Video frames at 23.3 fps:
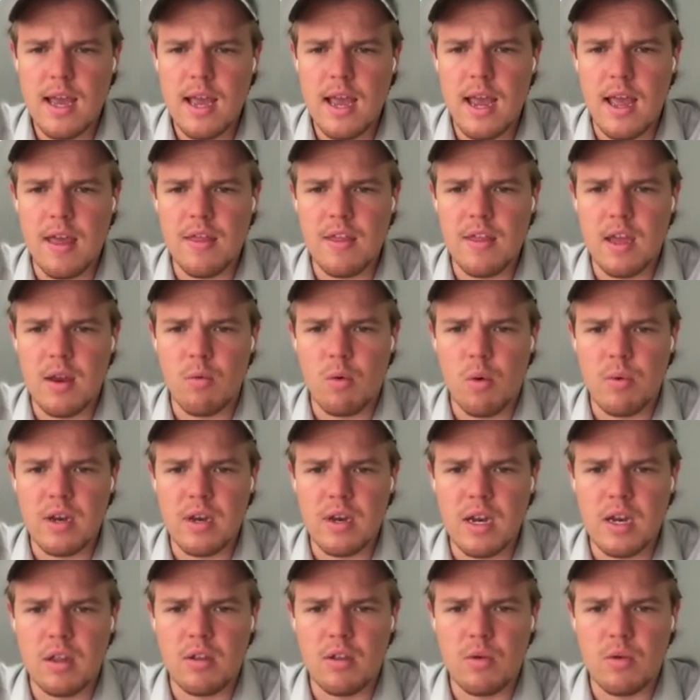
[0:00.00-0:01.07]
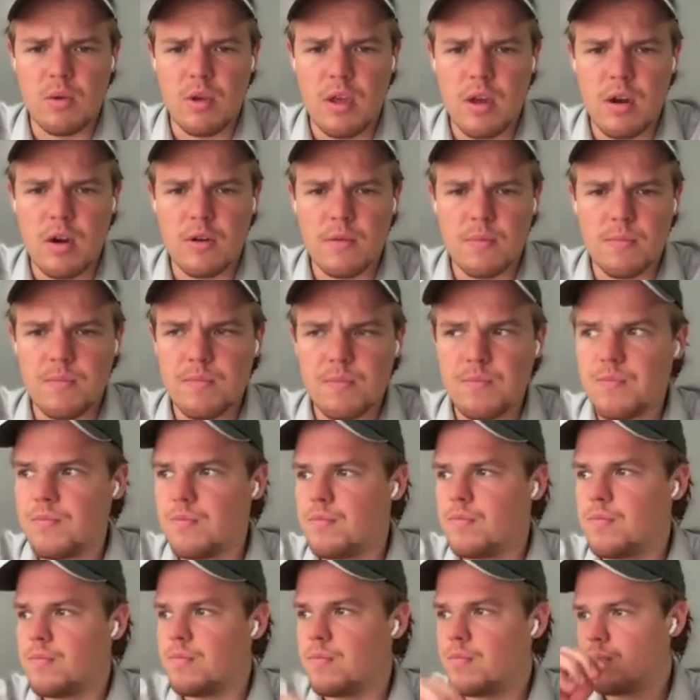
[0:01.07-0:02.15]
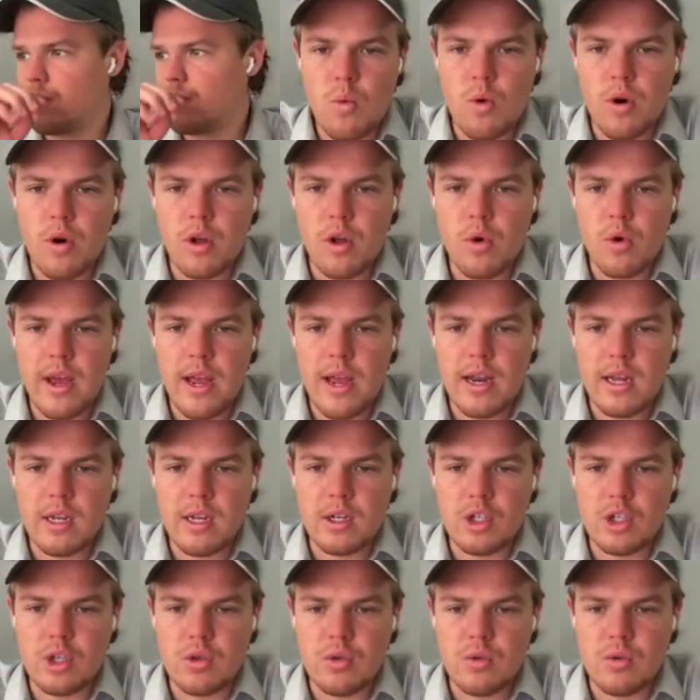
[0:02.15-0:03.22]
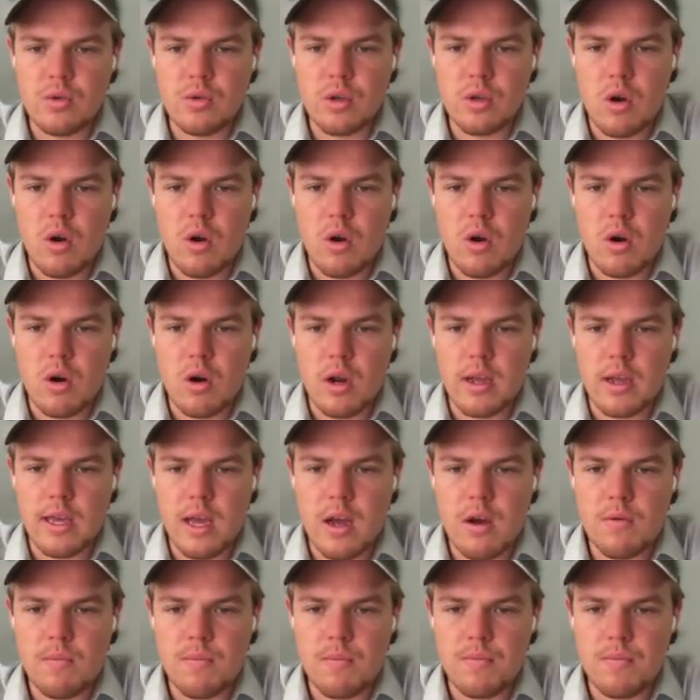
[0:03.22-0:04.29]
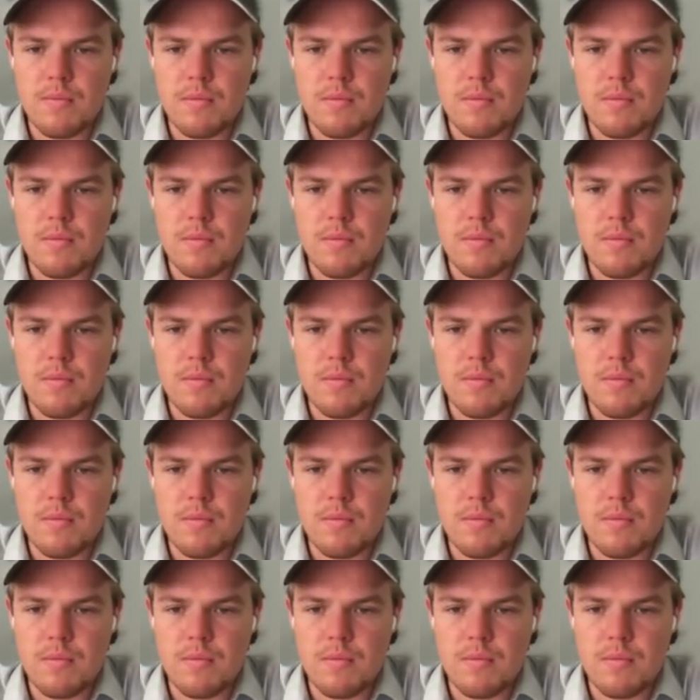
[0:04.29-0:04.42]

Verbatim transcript: And then what we need to do here, we're gonna go ahead and choose our account.